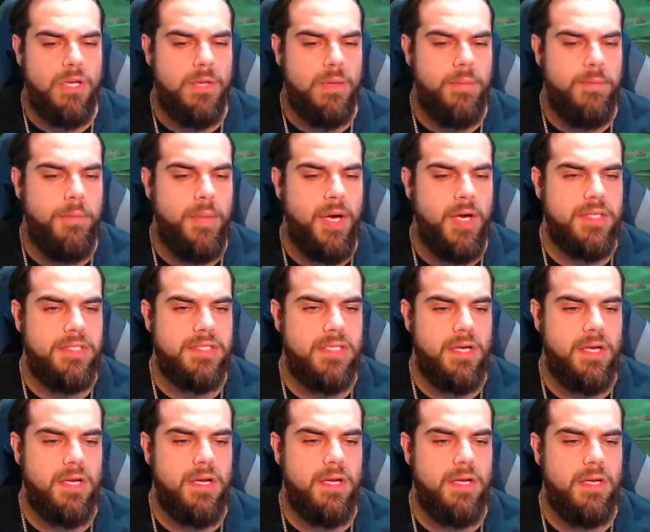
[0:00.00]
But
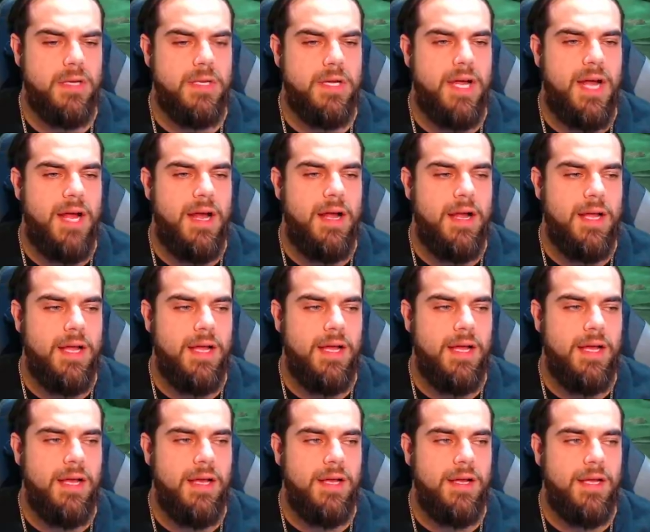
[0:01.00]

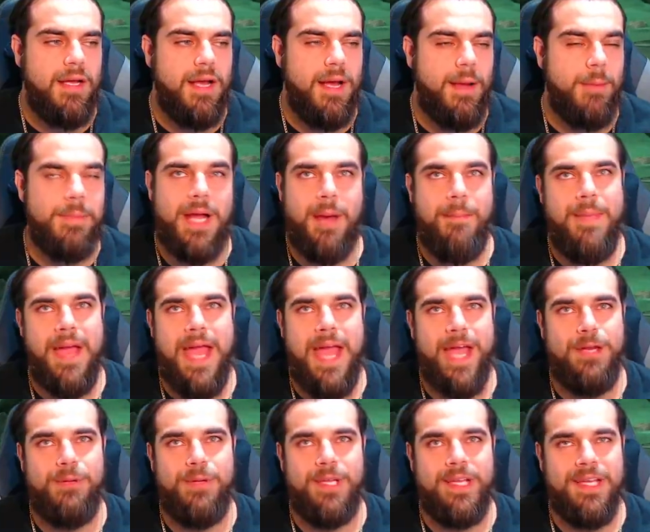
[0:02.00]
I'm not
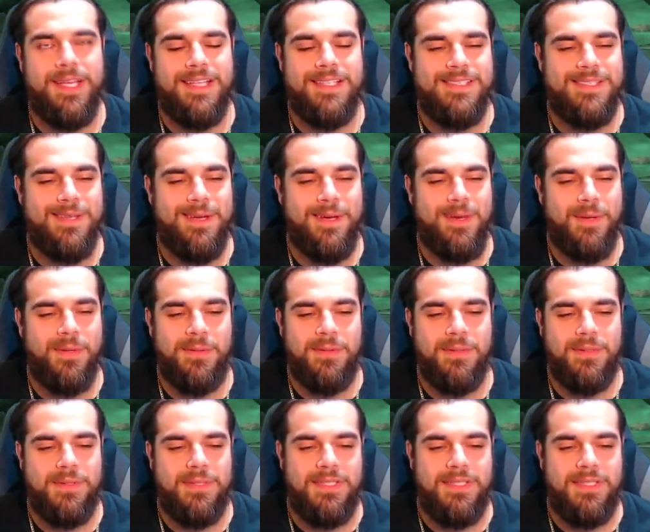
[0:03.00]
manualing it, so.